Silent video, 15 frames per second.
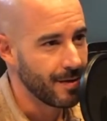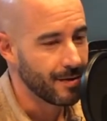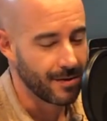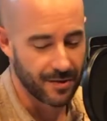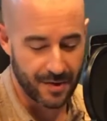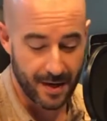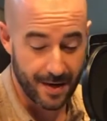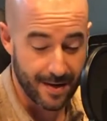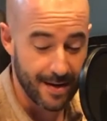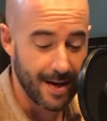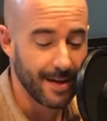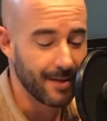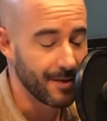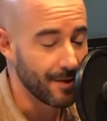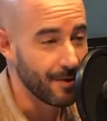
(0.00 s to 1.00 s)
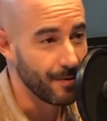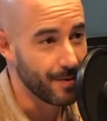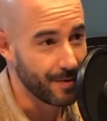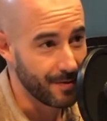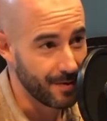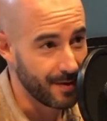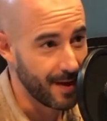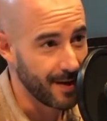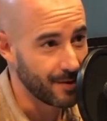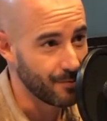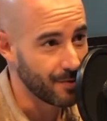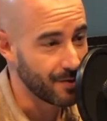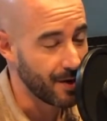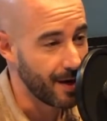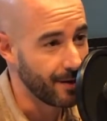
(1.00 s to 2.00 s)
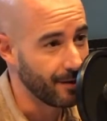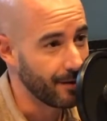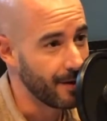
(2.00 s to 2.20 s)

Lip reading: decided not to go into the dance recital.